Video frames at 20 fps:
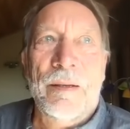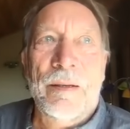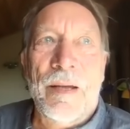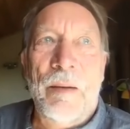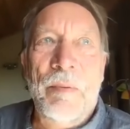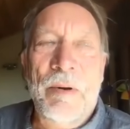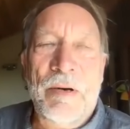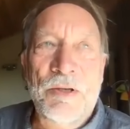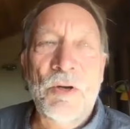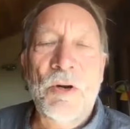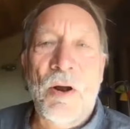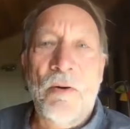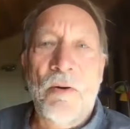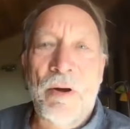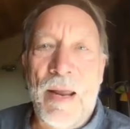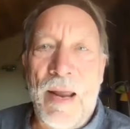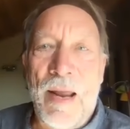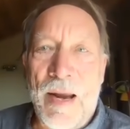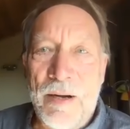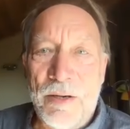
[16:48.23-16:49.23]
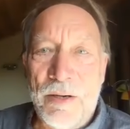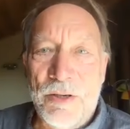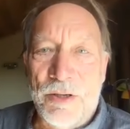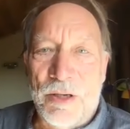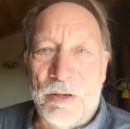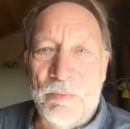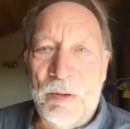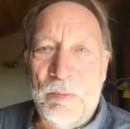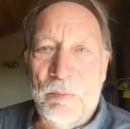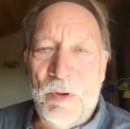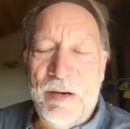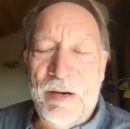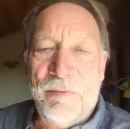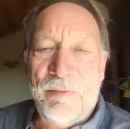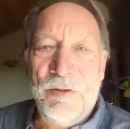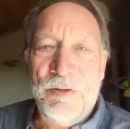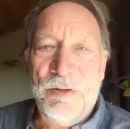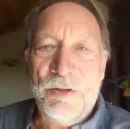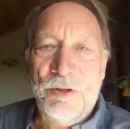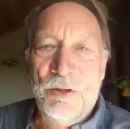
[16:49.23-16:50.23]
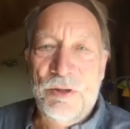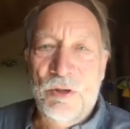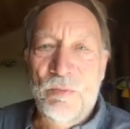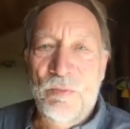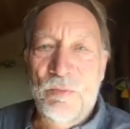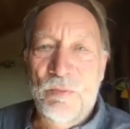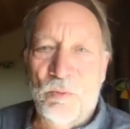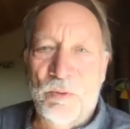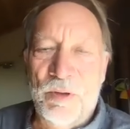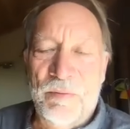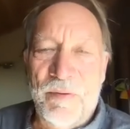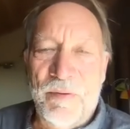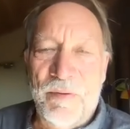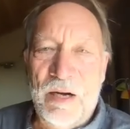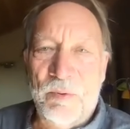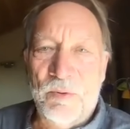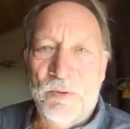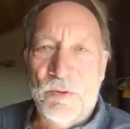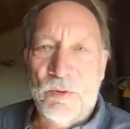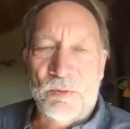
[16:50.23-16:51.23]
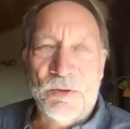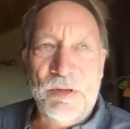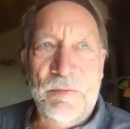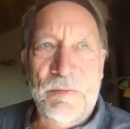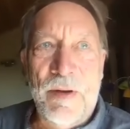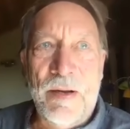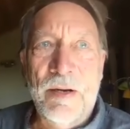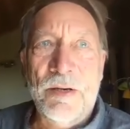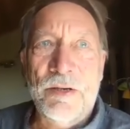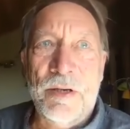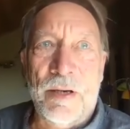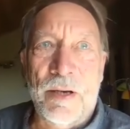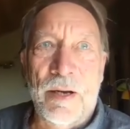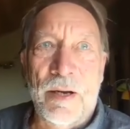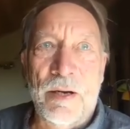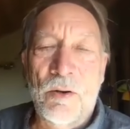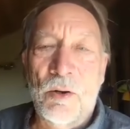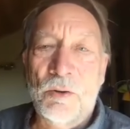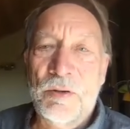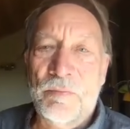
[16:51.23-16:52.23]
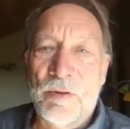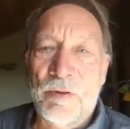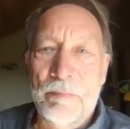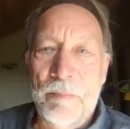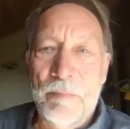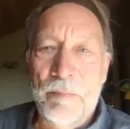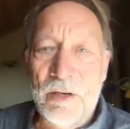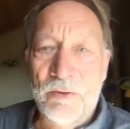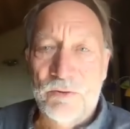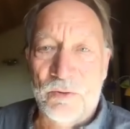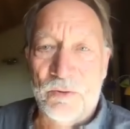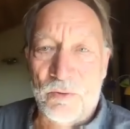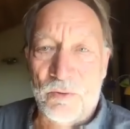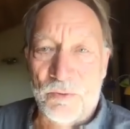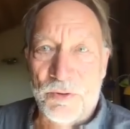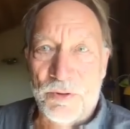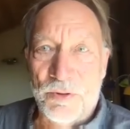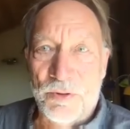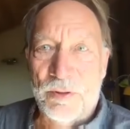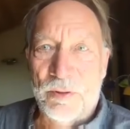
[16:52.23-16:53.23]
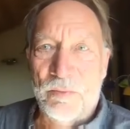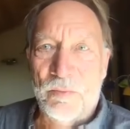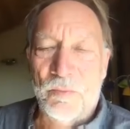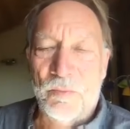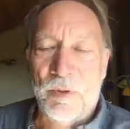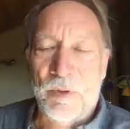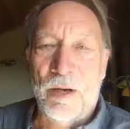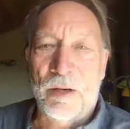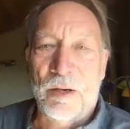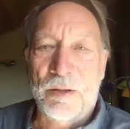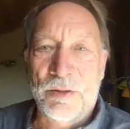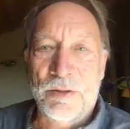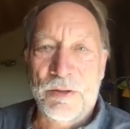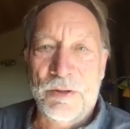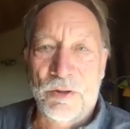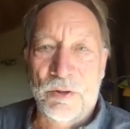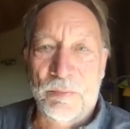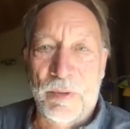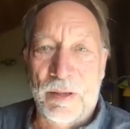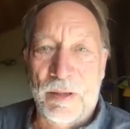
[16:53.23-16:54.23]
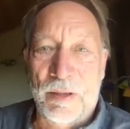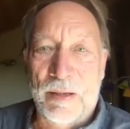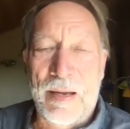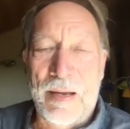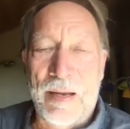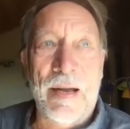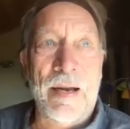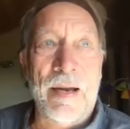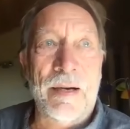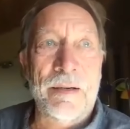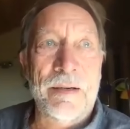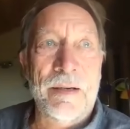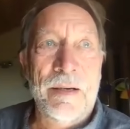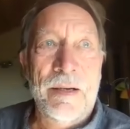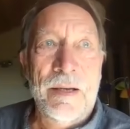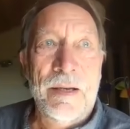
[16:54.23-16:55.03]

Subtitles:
I mean, it's not only energy, we'll have consumed all the available sources of energy. A lot of the minerals we are consuming. And,